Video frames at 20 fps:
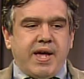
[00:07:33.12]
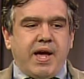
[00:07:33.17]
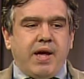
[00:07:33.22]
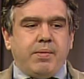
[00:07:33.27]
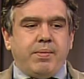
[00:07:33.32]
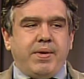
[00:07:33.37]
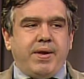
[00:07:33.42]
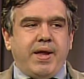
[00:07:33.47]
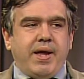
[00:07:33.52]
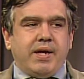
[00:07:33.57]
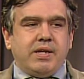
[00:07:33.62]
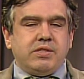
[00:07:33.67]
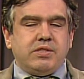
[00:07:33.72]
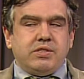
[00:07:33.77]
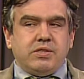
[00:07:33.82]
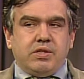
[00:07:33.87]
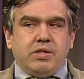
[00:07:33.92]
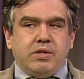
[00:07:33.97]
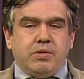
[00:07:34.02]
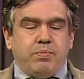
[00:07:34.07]
Talbot
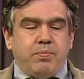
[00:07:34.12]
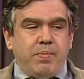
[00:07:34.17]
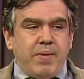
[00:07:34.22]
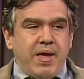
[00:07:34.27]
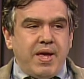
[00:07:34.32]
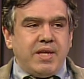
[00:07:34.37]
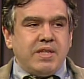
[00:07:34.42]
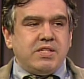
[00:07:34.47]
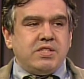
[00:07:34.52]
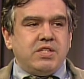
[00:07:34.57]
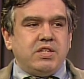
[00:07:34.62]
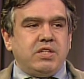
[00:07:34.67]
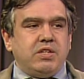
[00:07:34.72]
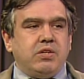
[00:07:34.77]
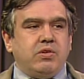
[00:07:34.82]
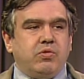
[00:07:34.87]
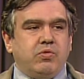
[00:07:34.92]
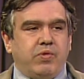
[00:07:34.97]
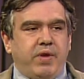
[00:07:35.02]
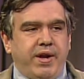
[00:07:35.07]
has an
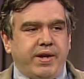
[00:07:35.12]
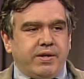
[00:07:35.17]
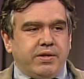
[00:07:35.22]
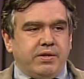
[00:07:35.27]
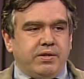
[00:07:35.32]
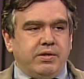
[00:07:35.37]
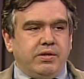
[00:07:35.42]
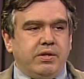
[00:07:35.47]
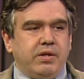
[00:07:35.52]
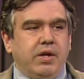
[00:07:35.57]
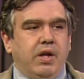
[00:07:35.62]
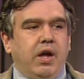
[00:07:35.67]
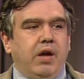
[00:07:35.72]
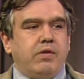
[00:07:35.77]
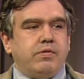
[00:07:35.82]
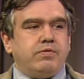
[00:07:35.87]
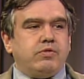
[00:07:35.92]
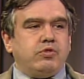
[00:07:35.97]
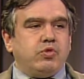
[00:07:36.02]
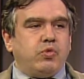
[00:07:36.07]
amazing record
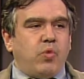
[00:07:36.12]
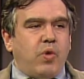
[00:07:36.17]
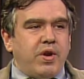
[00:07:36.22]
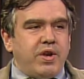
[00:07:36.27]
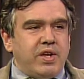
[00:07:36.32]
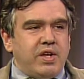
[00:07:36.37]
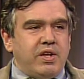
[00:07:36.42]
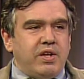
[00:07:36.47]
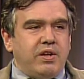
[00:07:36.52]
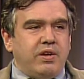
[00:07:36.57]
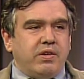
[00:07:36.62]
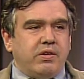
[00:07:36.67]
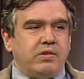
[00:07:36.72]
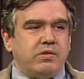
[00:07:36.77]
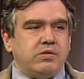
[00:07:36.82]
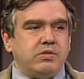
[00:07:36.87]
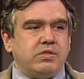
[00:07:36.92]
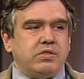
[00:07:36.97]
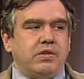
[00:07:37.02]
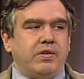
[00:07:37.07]
of 20
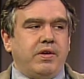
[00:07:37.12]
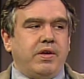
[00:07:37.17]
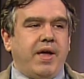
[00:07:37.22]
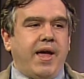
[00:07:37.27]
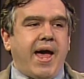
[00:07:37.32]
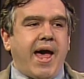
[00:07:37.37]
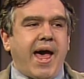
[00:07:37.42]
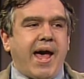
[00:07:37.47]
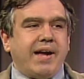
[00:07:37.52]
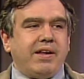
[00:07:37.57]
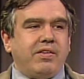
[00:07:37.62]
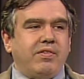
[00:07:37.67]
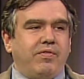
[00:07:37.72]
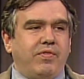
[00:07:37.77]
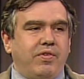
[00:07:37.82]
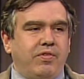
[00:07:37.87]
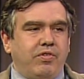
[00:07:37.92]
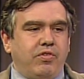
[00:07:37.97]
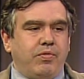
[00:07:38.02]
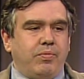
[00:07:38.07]
years
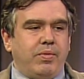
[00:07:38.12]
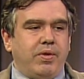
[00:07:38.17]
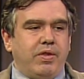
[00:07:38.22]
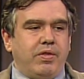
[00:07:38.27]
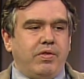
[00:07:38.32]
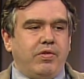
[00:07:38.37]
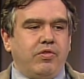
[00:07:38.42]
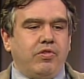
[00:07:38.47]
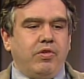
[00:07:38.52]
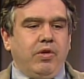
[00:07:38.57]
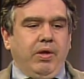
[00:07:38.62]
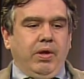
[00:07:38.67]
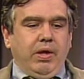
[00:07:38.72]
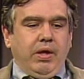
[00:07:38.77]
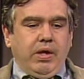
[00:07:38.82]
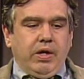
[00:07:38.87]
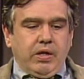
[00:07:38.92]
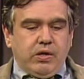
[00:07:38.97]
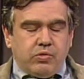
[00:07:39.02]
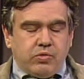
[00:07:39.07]
activism in this
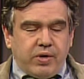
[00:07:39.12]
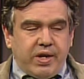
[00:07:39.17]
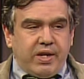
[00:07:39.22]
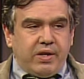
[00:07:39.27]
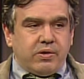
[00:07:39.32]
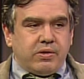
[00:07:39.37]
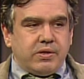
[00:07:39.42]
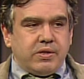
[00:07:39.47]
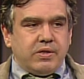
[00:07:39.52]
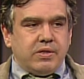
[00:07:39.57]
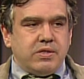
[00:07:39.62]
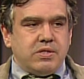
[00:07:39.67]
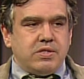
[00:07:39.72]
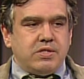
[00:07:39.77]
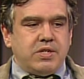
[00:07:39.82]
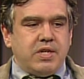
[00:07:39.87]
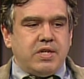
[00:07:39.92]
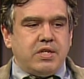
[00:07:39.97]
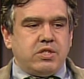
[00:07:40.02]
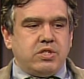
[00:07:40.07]
great
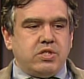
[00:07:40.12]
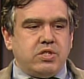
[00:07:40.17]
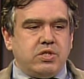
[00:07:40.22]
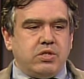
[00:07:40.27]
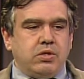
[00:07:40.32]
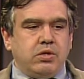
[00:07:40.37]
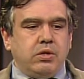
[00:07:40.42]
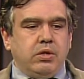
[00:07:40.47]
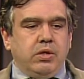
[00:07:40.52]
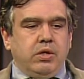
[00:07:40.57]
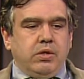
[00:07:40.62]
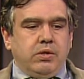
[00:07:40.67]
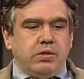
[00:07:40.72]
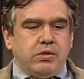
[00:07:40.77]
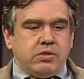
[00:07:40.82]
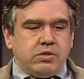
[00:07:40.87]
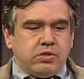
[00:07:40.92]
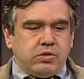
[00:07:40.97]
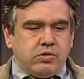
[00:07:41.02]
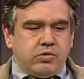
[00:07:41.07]
organization,
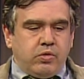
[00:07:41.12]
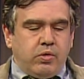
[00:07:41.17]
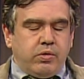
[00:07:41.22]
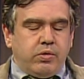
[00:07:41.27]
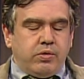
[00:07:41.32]
this